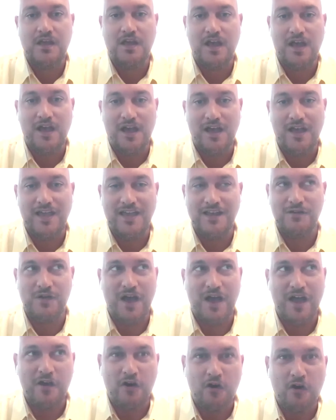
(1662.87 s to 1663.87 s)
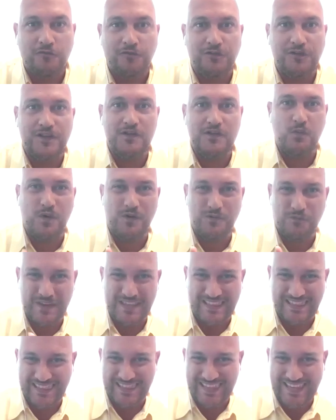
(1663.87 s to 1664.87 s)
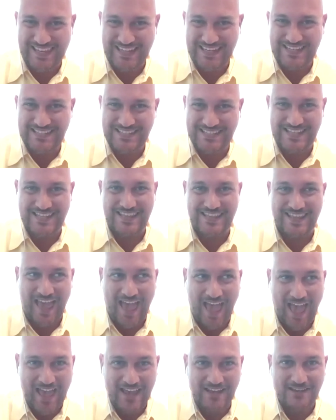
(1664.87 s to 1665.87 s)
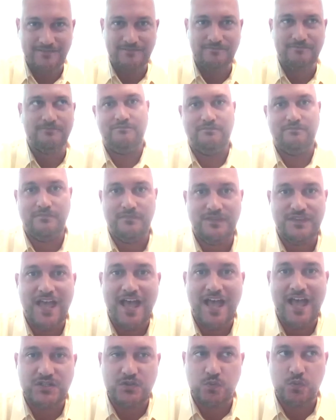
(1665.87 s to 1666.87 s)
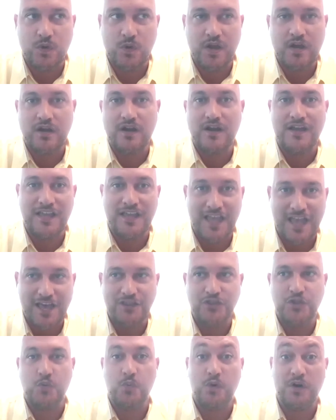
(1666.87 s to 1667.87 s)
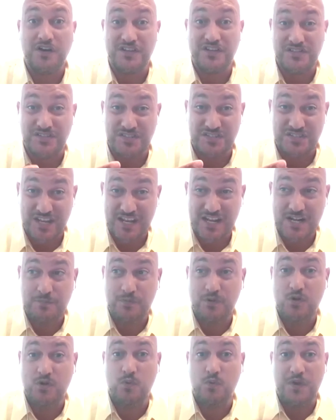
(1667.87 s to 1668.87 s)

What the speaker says: And hopefully when we lean into that, that's where, again, the work is sustainable.